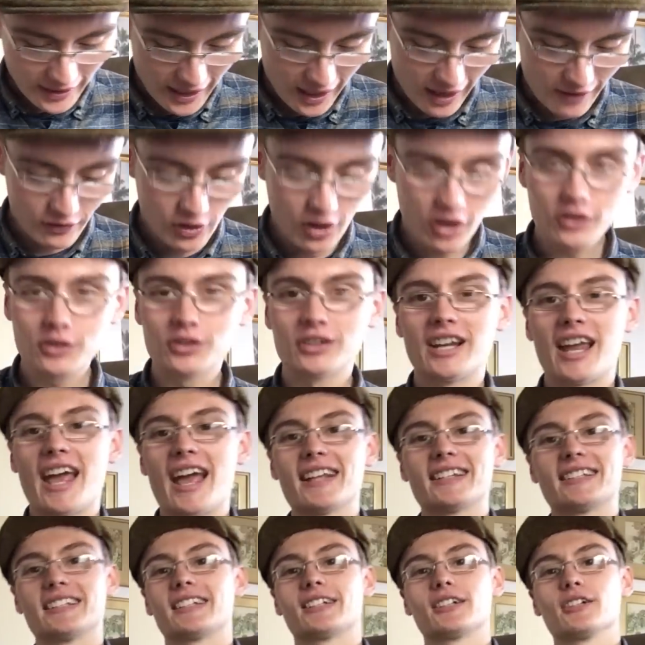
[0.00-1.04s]
I've not done
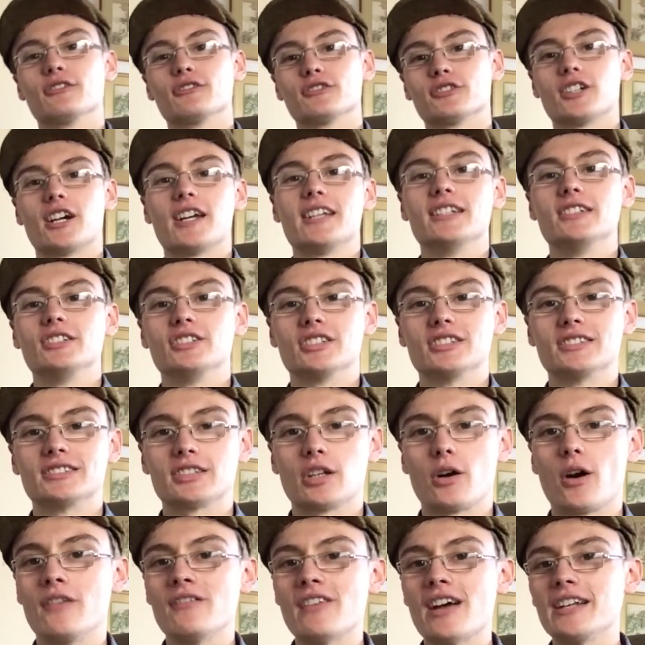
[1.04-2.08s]
etiquette for ages.
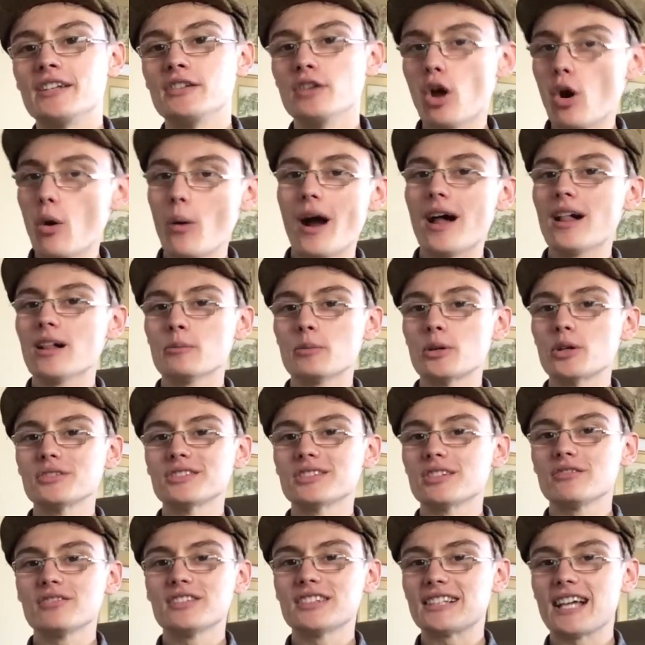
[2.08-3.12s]
So and then no
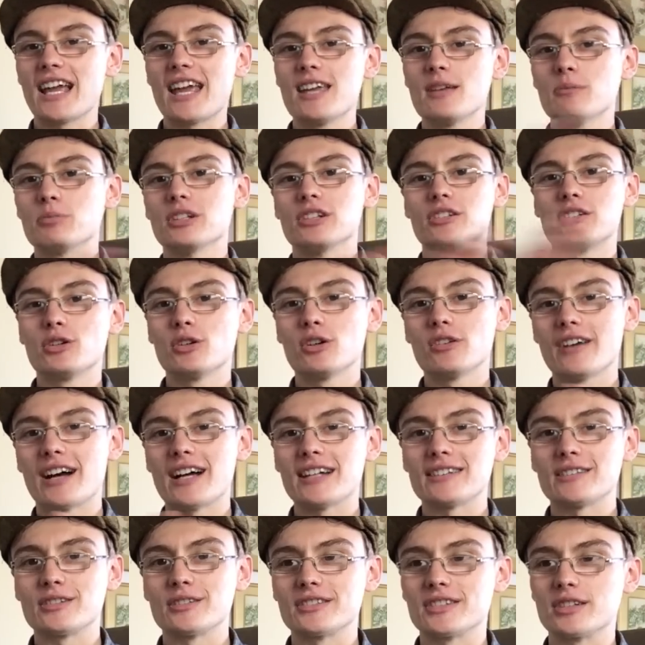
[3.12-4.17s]
elbows on the table and all
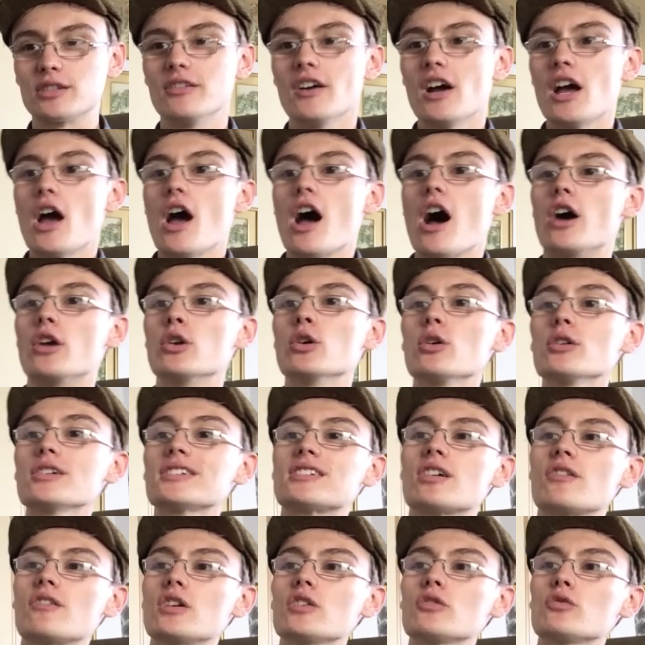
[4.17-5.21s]
that sort of stuff. And
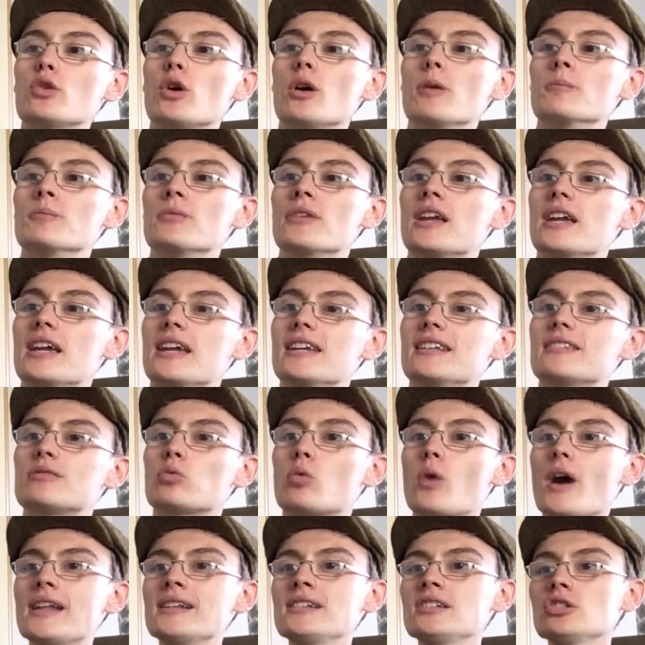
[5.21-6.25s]
also the other one is
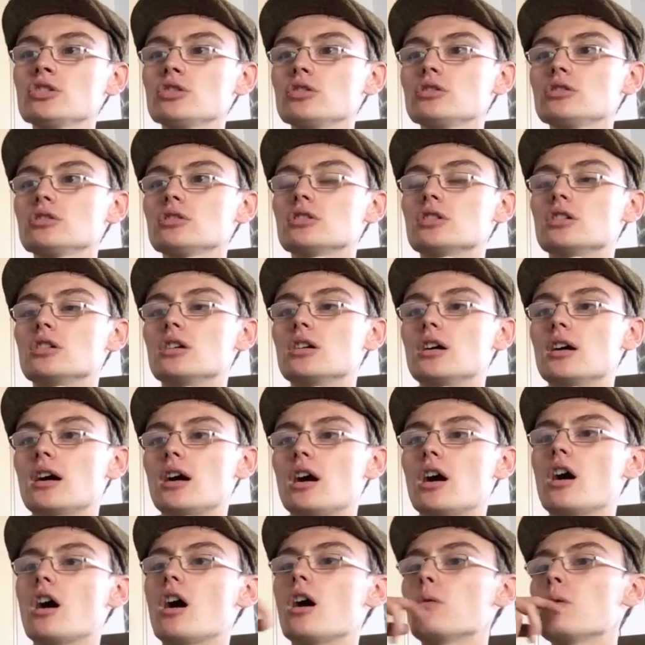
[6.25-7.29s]
when you're
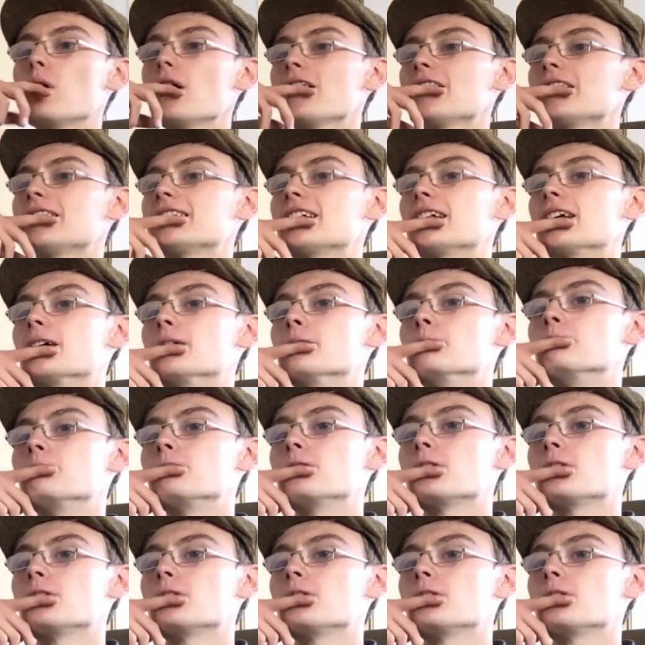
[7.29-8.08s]
oh, what is it?